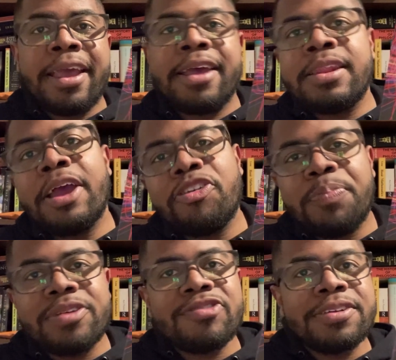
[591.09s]
and Harry
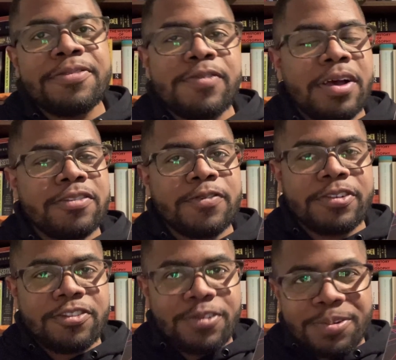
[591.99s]
Potter and the
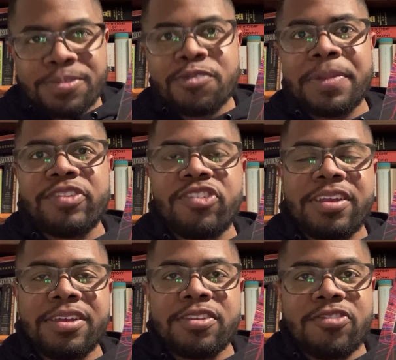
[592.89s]
Philosopher's Stones by
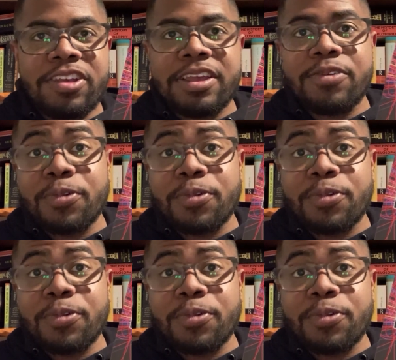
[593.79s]
J.K.